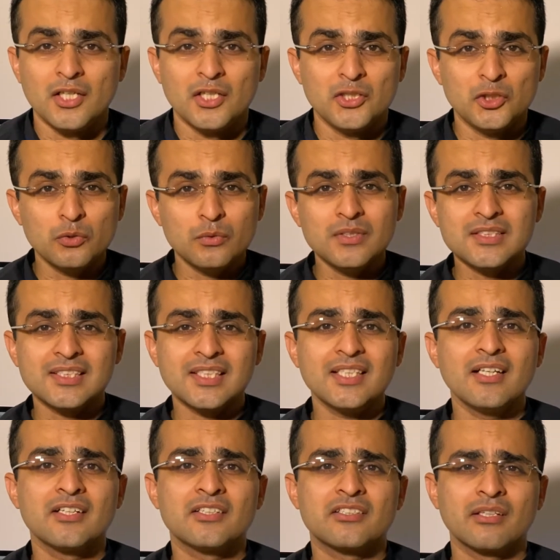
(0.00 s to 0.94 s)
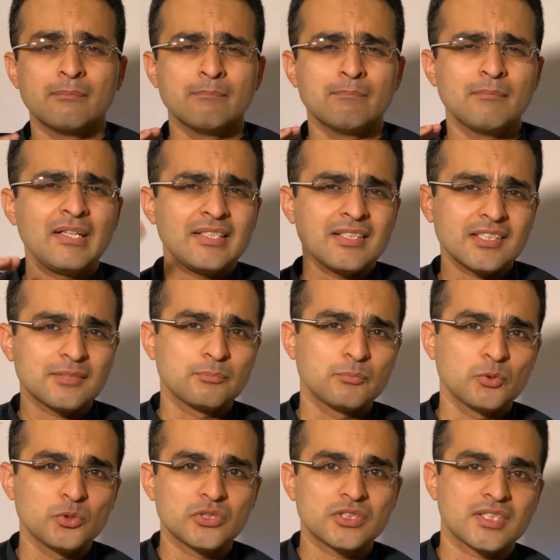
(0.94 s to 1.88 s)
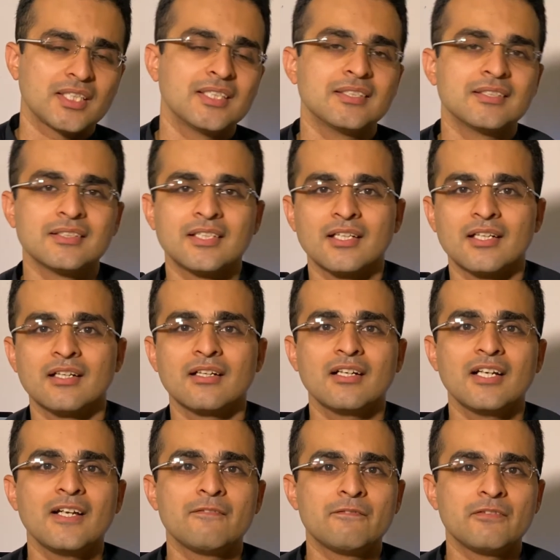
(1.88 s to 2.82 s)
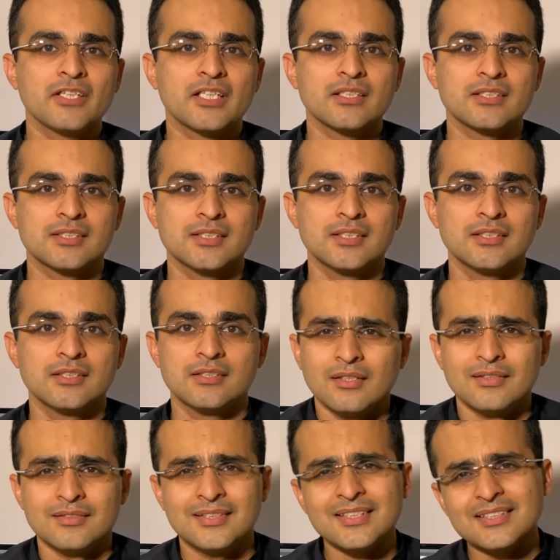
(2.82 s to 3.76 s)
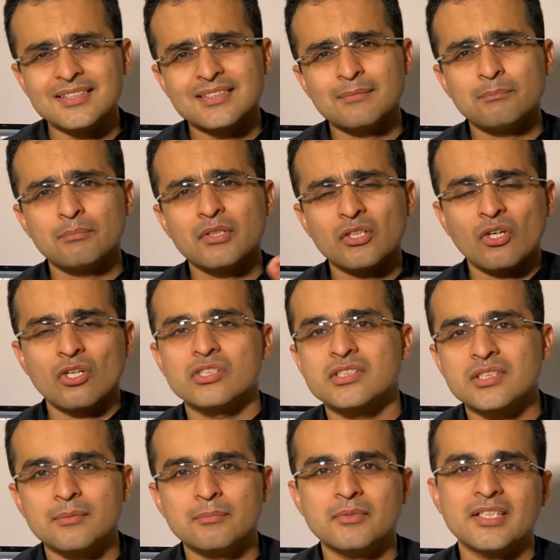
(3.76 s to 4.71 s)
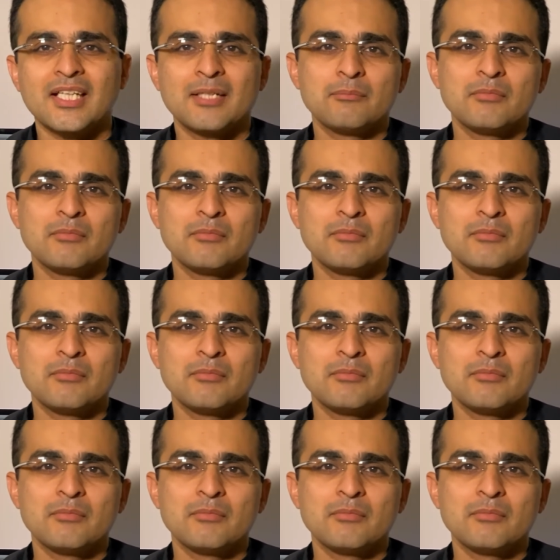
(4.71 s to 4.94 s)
you will see a tremendous boost in the efficacy. This simple concept can be